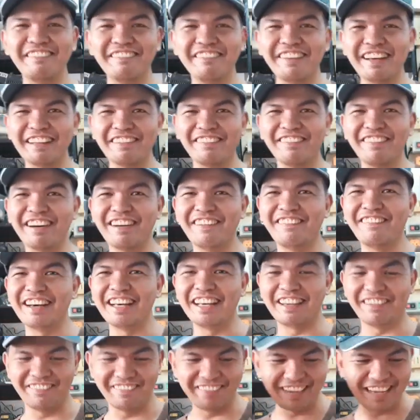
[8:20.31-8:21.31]

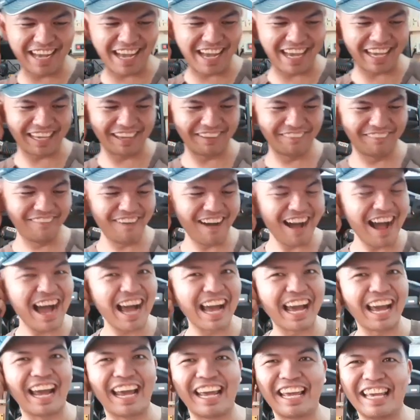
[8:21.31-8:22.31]

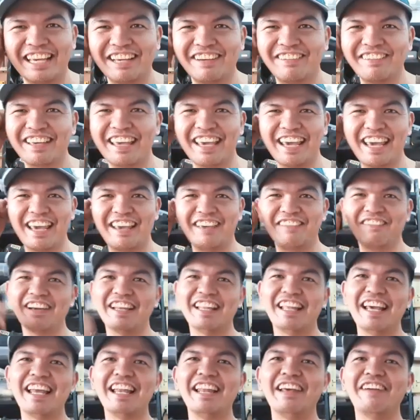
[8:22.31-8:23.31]
Why? Okay,
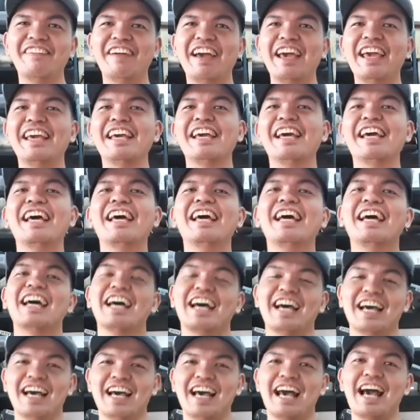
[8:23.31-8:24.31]
but anyway,
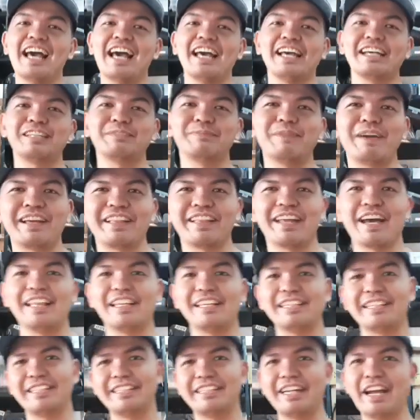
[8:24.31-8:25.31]
I expect that
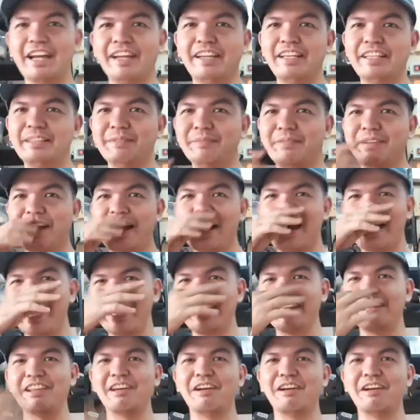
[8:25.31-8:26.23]
it's a Chinese brand.